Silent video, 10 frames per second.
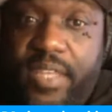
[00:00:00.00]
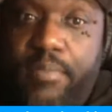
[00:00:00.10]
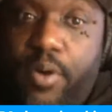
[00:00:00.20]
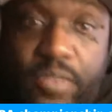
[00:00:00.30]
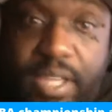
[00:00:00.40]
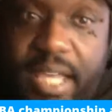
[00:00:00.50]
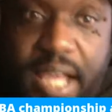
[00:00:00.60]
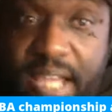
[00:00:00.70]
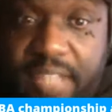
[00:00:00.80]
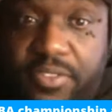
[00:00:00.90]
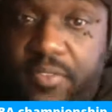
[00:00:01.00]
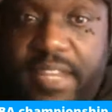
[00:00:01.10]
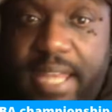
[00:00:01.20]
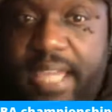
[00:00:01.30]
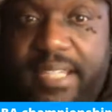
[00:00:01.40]
both get hot 3
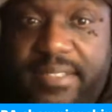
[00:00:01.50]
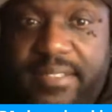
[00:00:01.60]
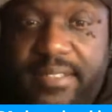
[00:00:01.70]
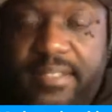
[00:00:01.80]
nights,